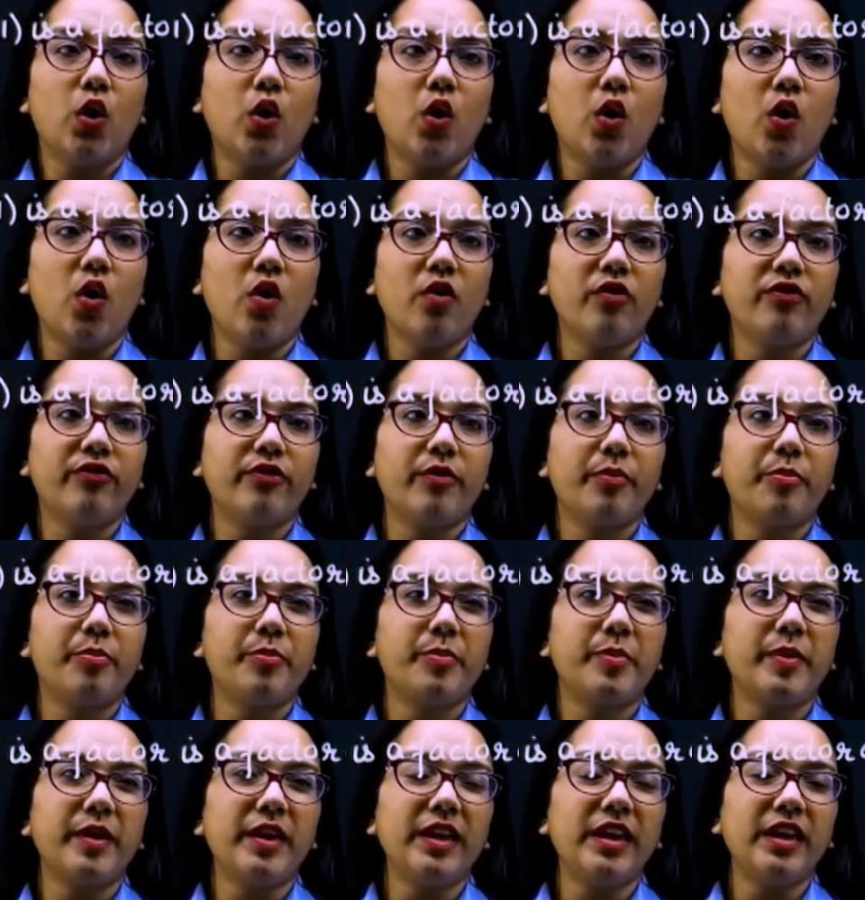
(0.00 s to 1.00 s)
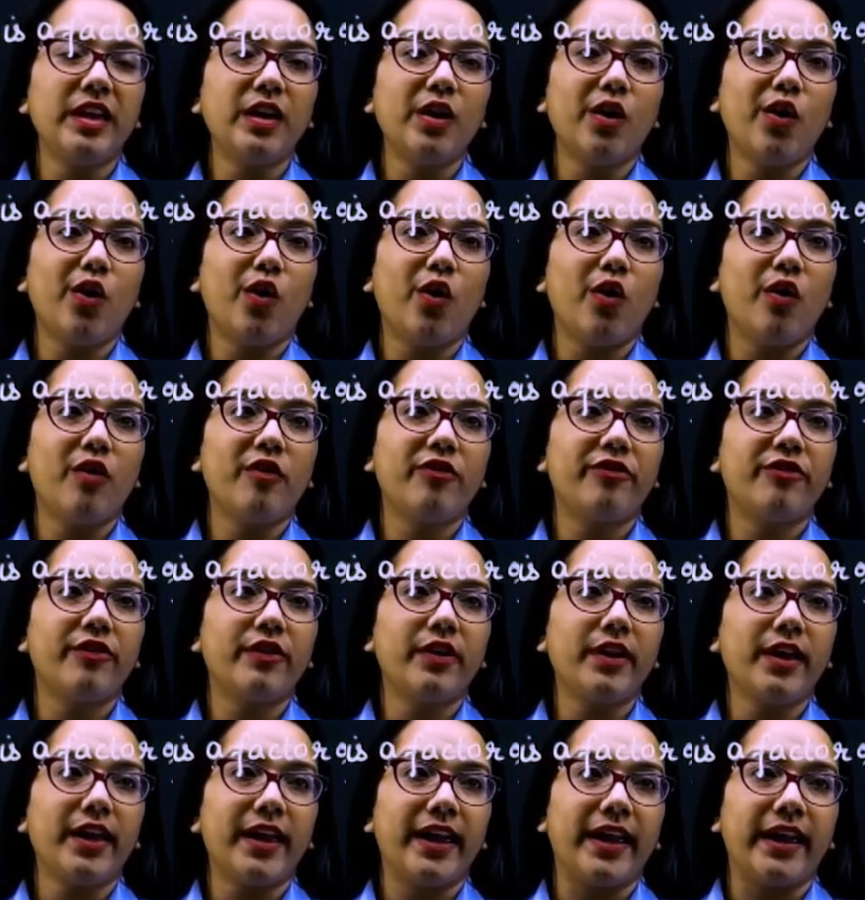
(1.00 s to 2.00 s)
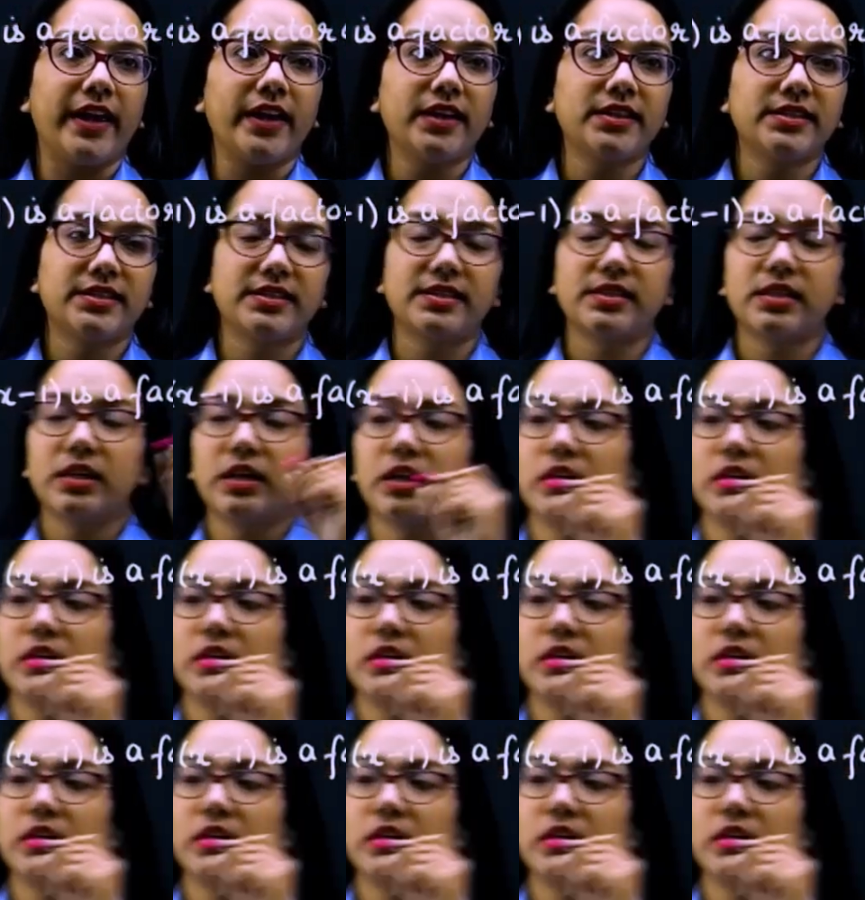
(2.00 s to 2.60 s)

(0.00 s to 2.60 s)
of p of x,